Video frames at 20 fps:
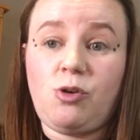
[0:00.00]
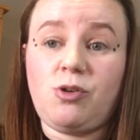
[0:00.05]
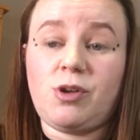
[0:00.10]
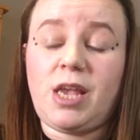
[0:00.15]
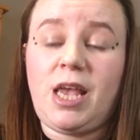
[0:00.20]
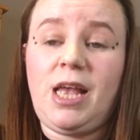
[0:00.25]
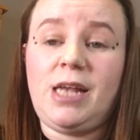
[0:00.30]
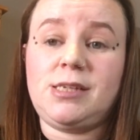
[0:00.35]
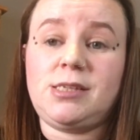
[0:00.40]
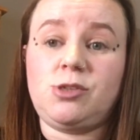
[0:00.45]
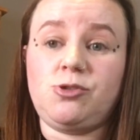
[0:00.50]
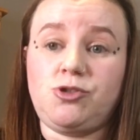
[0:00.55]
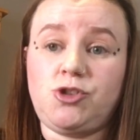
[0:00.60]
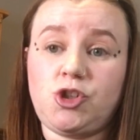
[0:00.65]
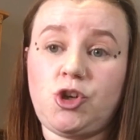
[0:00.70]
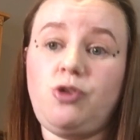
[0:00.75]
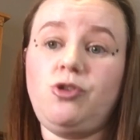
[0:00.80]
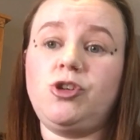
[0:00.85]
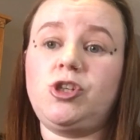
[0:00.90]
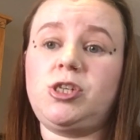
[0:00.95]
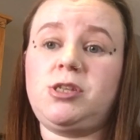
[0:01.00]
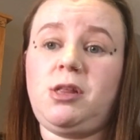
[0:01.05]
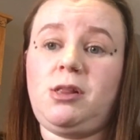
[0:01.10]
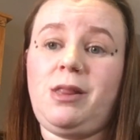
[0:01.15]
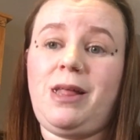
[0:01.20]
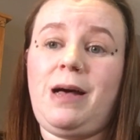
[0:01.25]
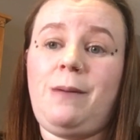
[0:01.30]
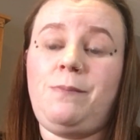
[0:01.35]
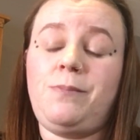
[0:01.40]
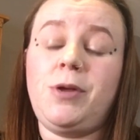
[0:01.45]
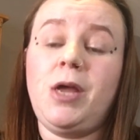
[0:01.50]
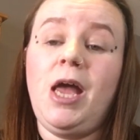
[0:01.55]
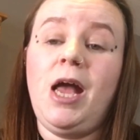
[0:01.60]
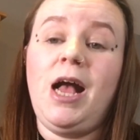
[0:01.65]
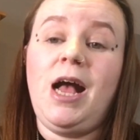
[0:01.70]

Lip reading: or kiss or touch the lamp,